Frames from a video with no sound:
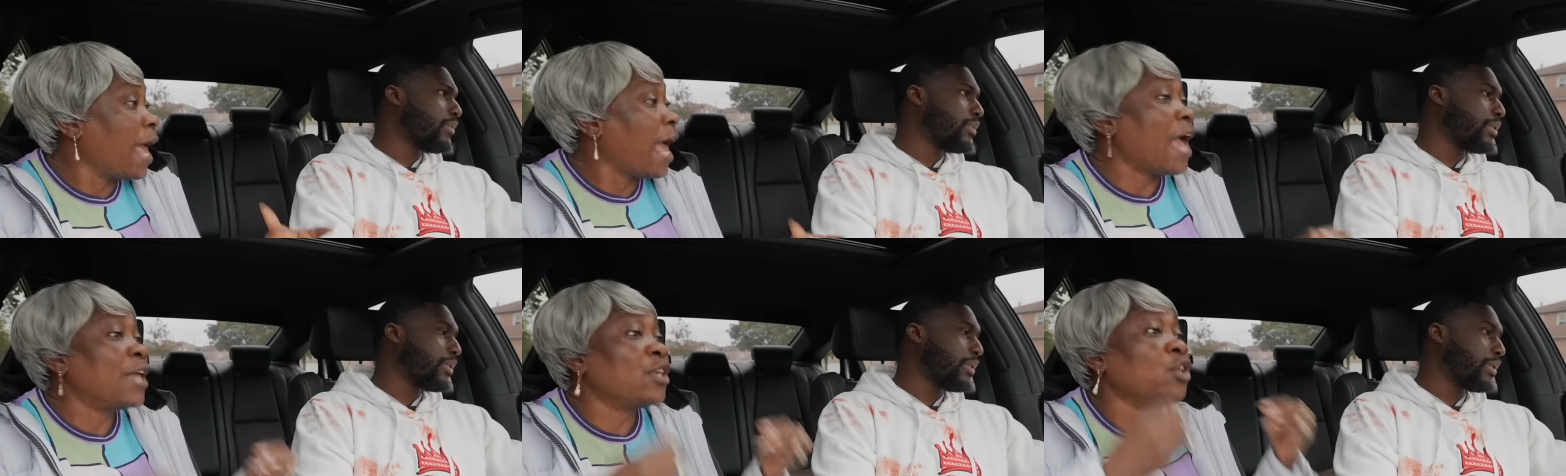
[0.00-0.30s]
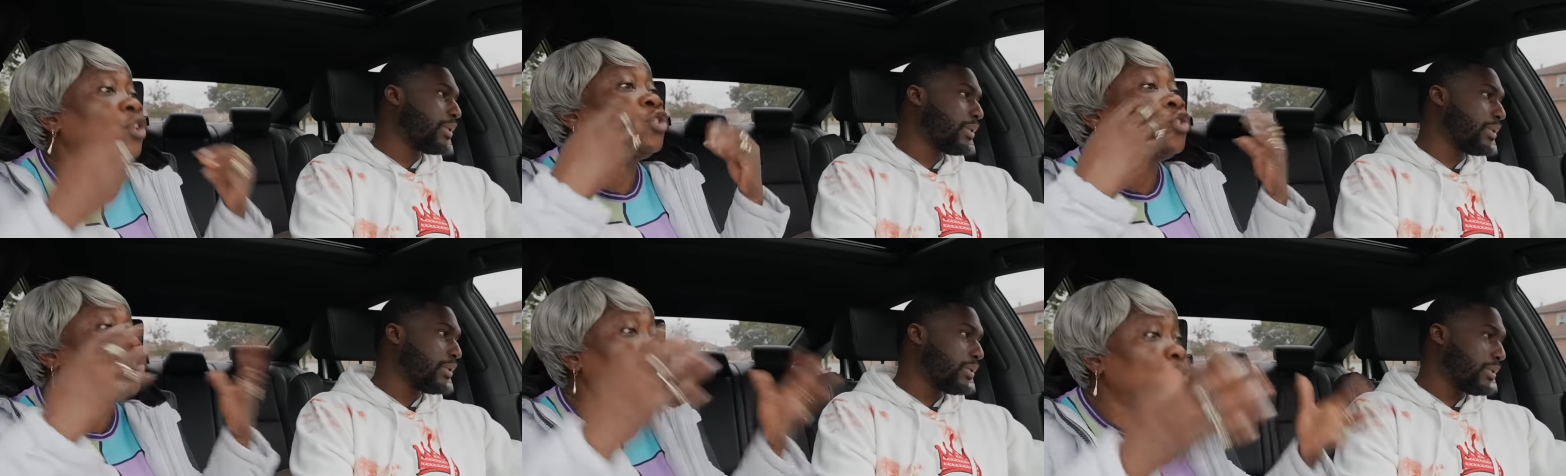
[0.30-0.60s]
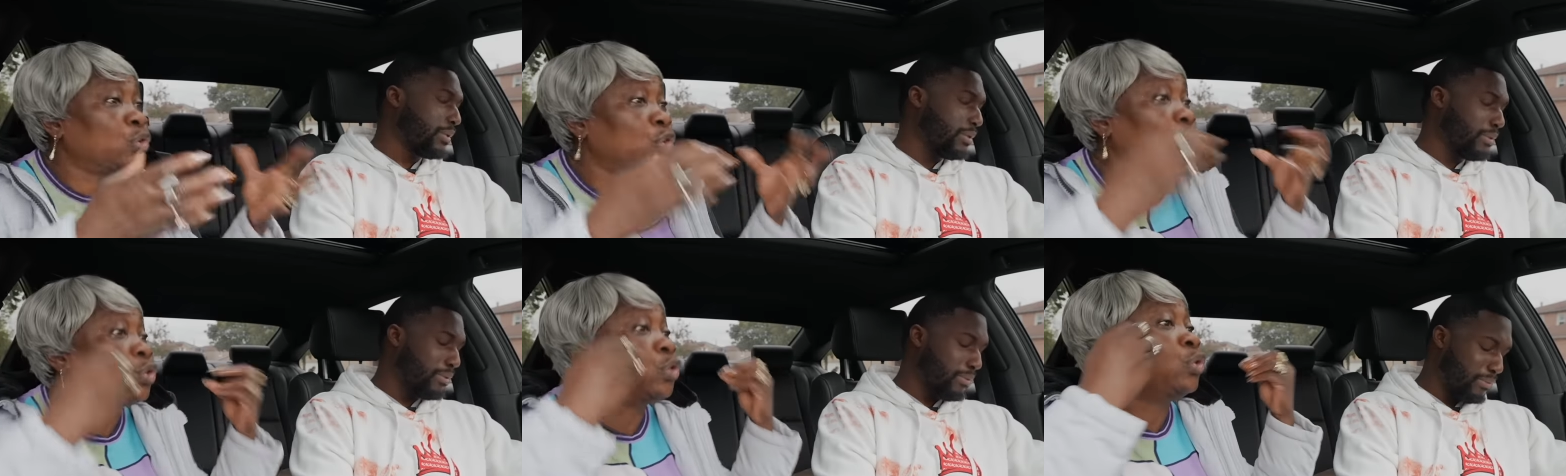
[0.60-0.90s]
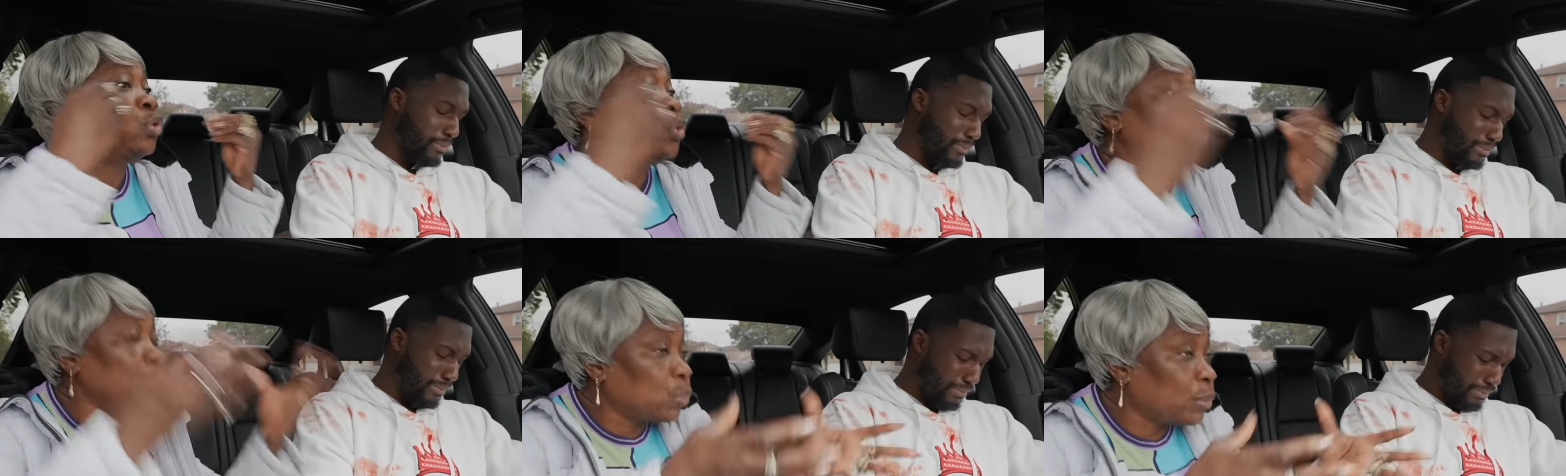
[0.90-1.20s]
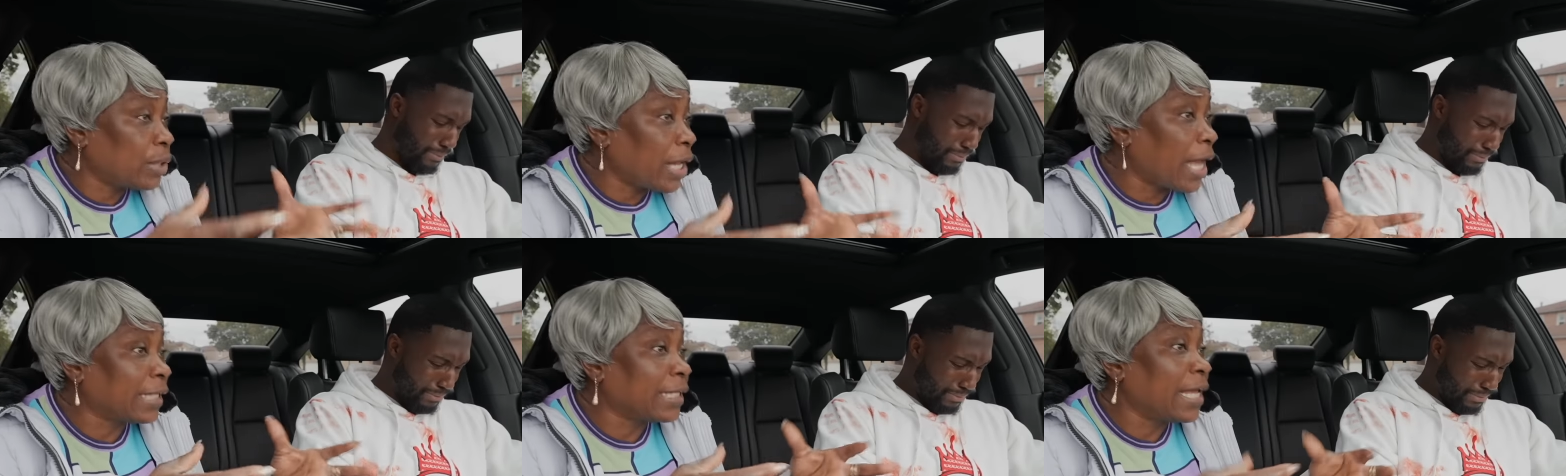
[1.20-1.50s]
Speaker 1: and you choose to
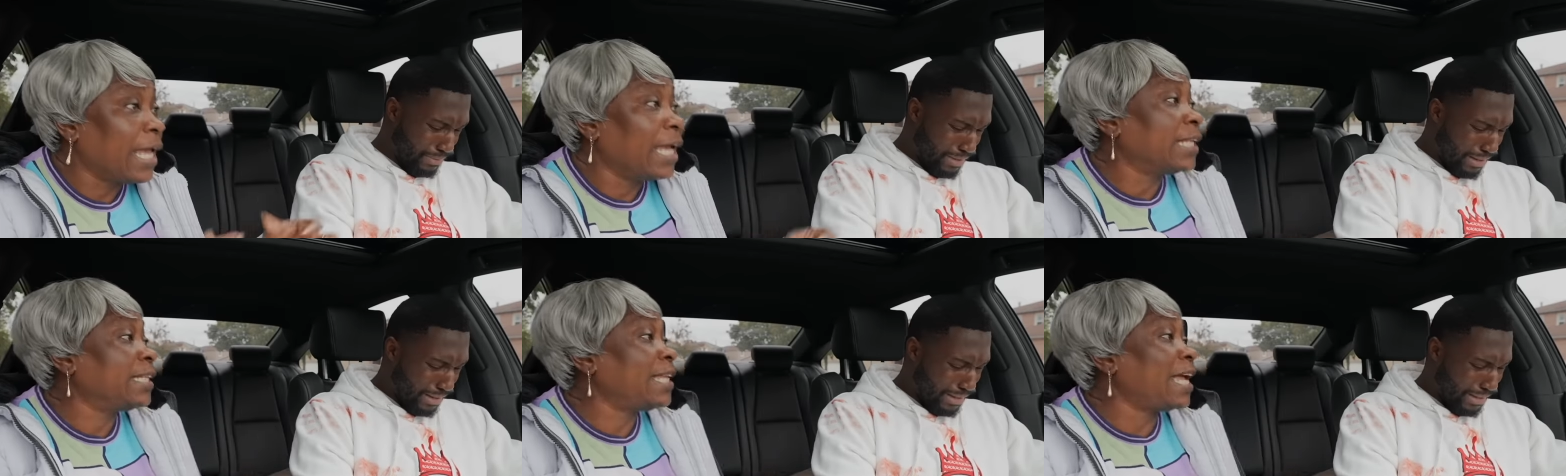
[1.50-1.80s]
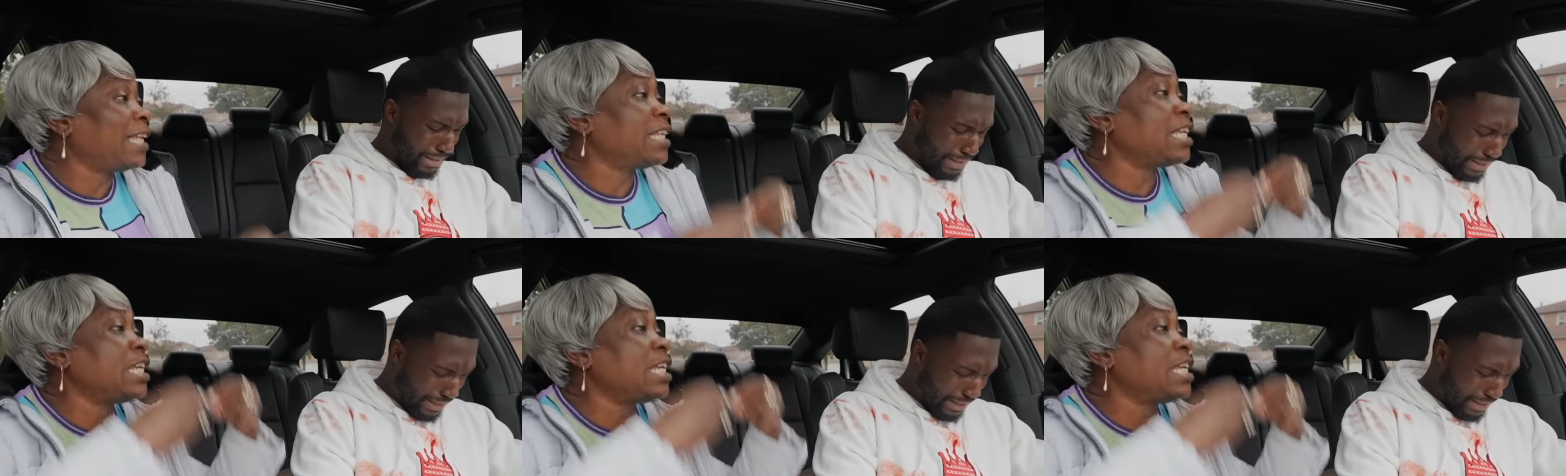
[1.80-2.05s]
do that. That